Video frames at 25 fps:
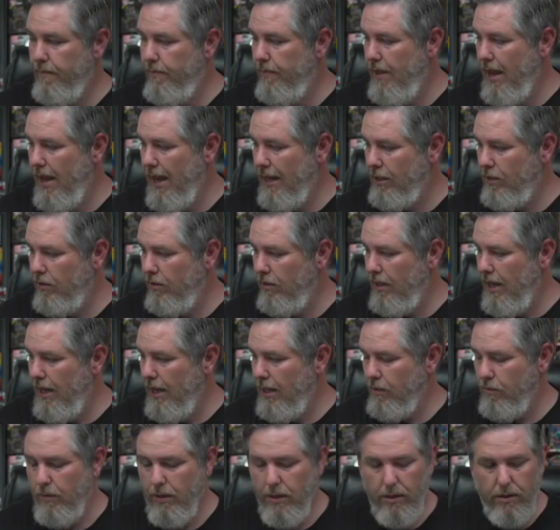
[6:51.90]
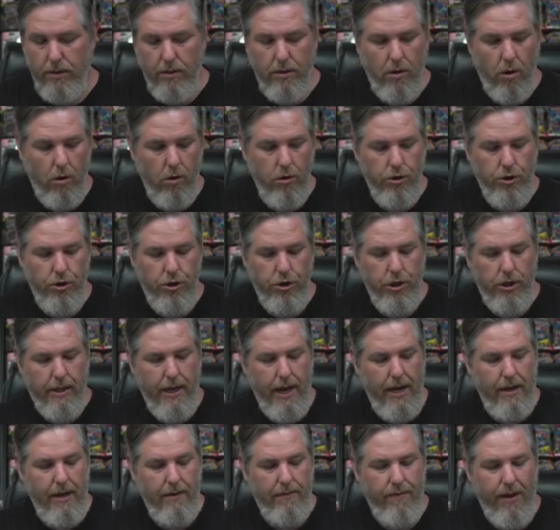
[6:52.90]
That's when cards should
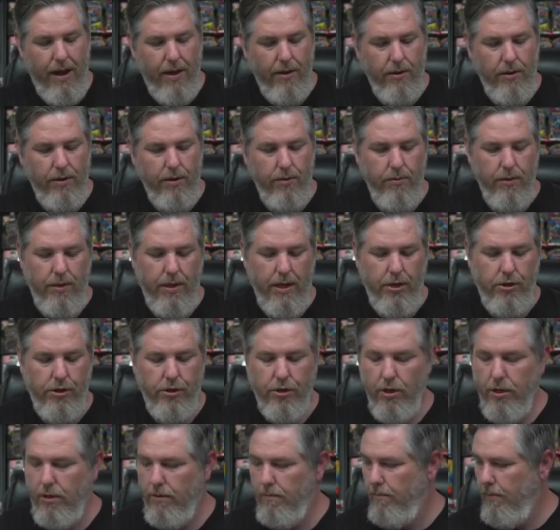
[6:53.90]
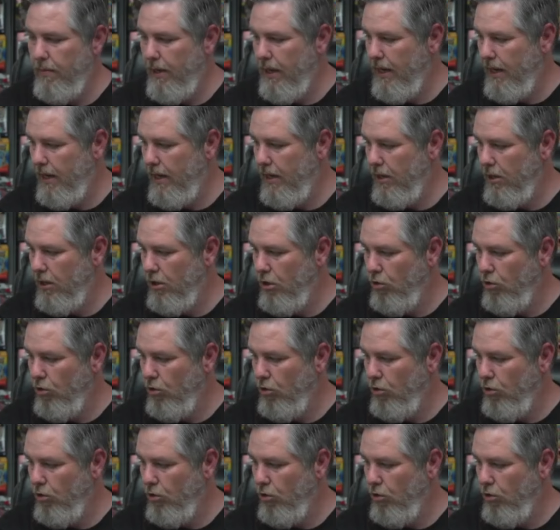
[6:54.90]
gain value. They shouldn't be